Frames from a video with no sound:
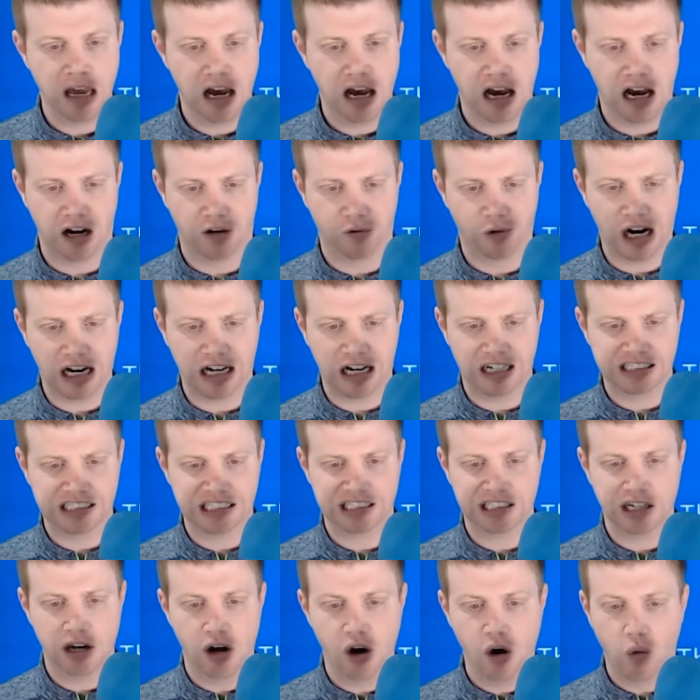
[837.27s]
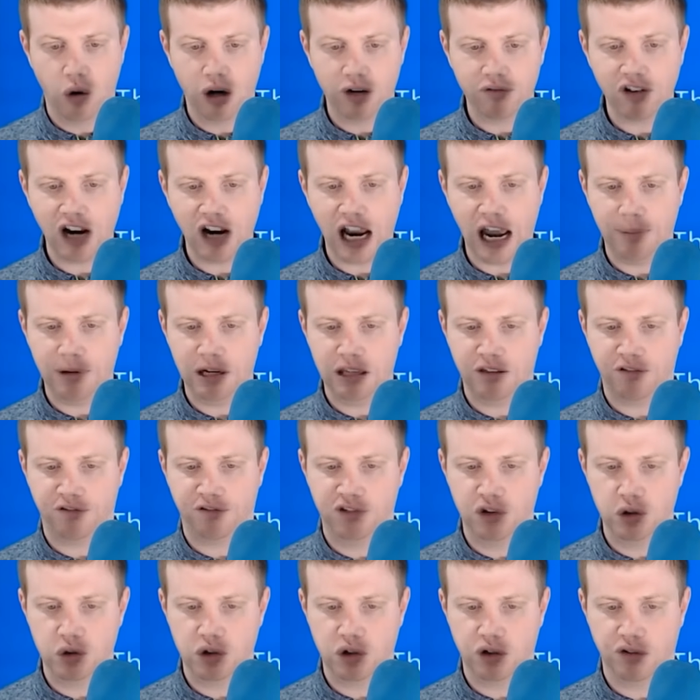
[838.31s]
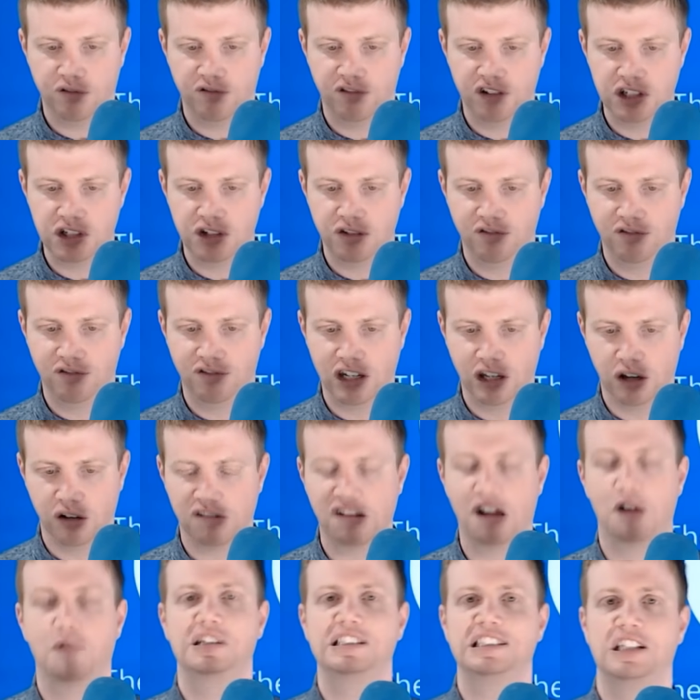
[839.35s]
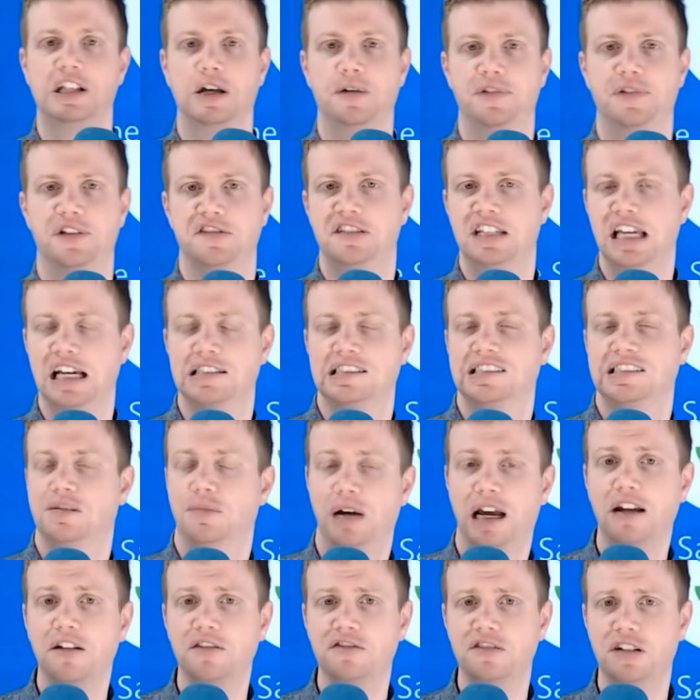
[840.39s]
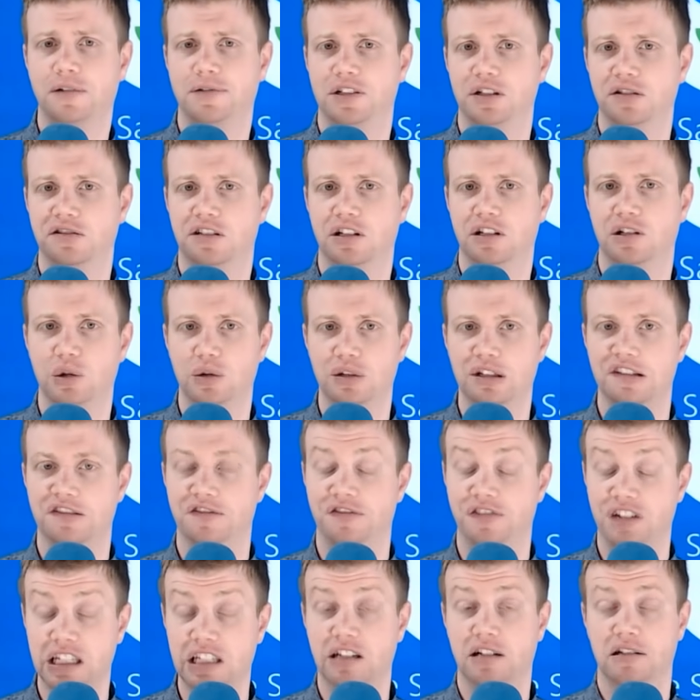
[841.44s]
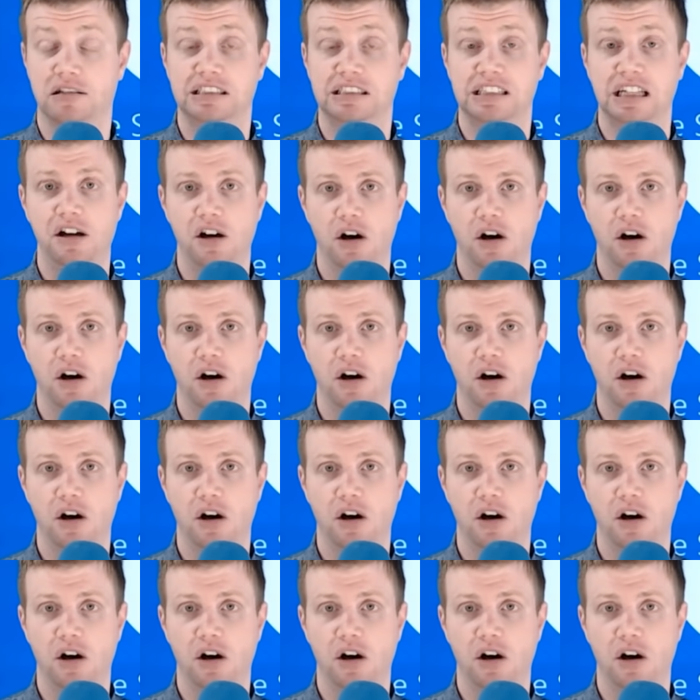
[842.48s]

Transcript: Uh, Rye Guy says, whatever happened to the future vision videos? I always love this. Yeah, so Microsoft used to do these videos